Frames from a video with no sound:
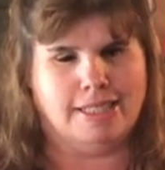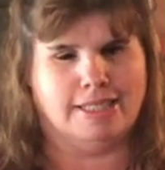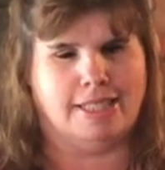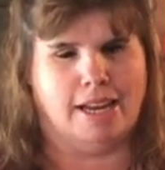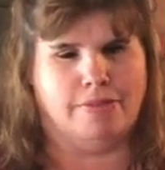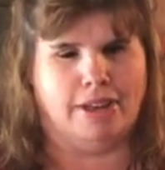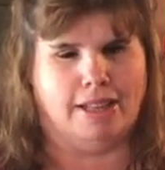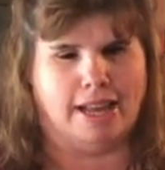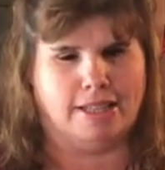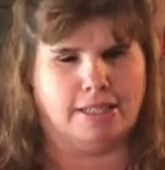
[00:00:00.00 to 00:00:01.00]
Decide if I
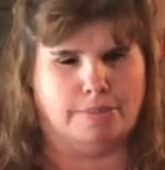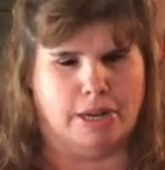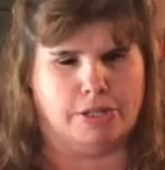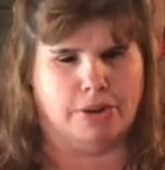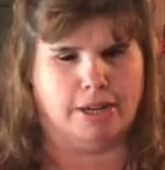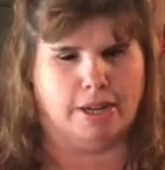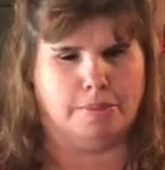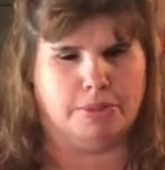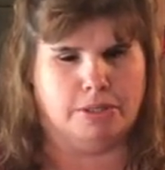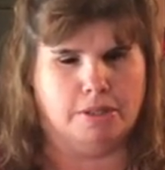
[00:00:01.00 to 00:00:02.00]
like these measuring
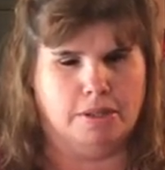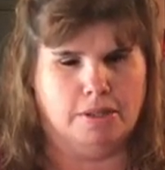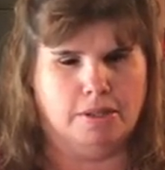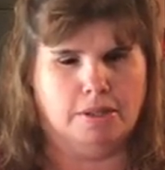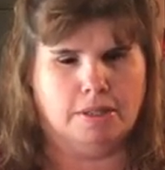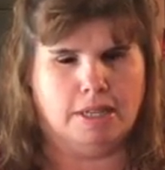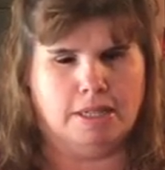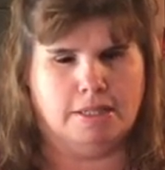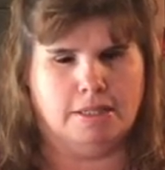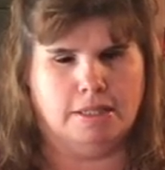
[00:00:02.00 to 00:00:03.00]
cups
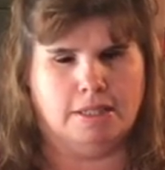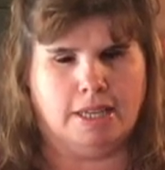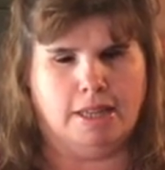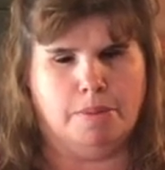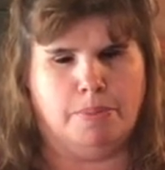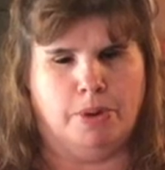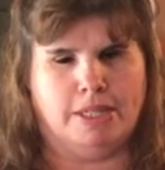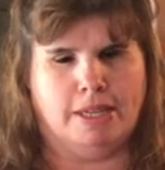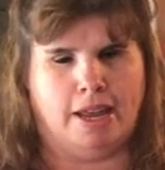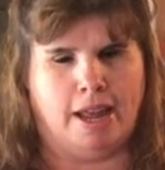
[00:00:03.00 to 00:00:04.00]
because it's got the
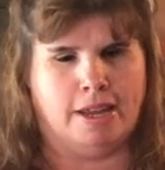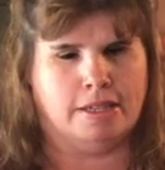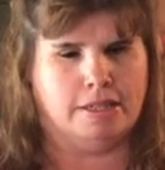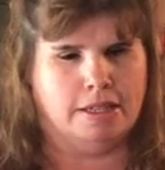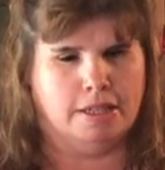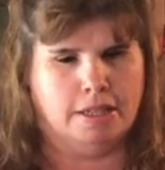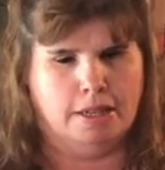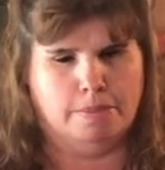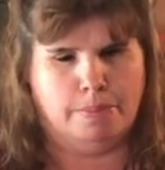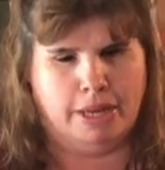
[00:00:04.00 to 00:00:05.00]
pointed end,
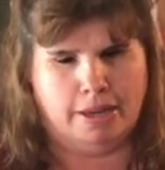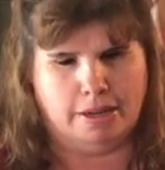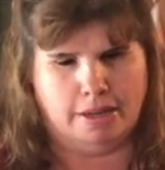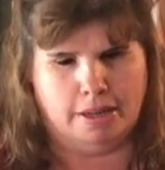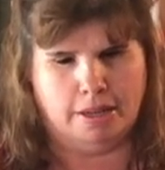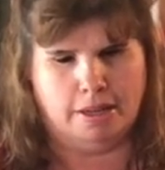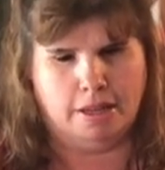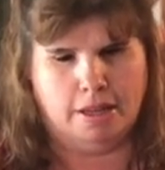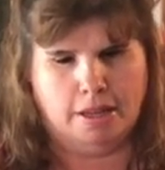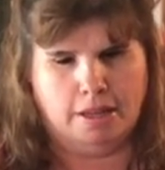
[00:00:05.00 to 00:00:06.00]
but
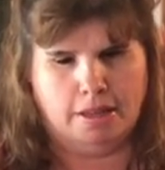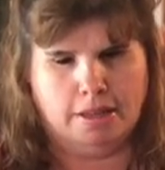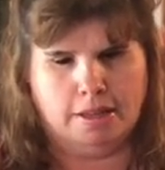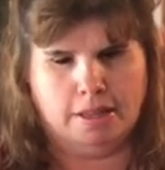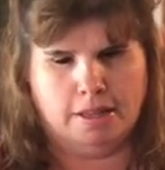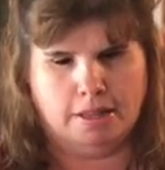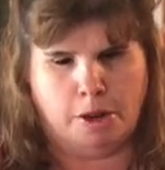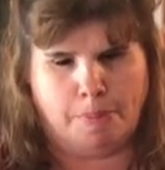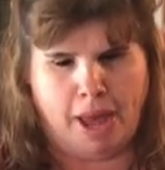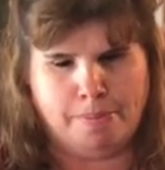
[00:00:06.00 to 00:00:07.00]

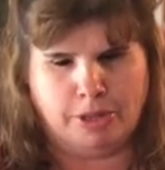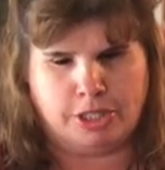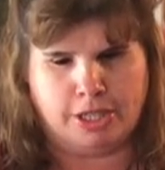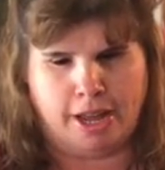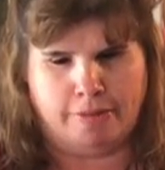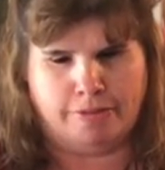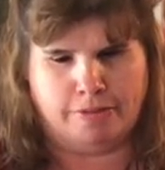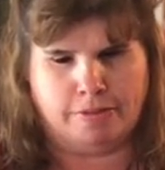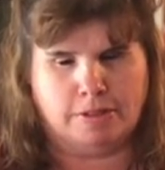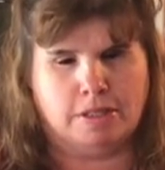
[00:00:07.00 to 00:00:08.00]
they're Pampered Chef,
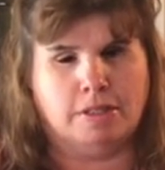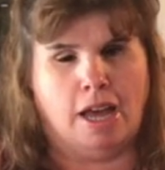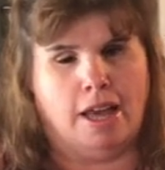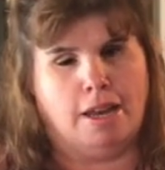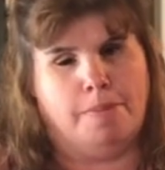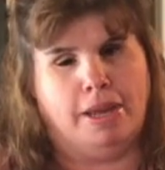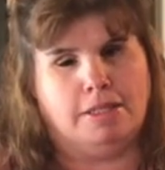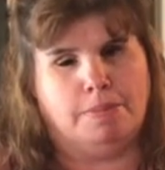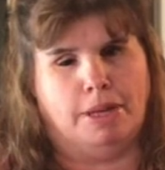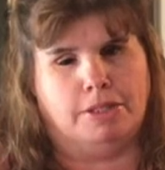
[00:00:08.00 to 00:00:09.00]
not a
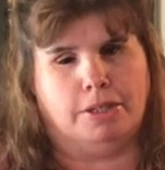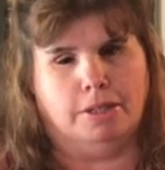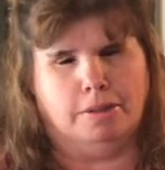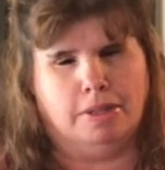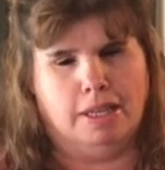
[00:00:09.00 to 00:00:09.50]
paid sponsor.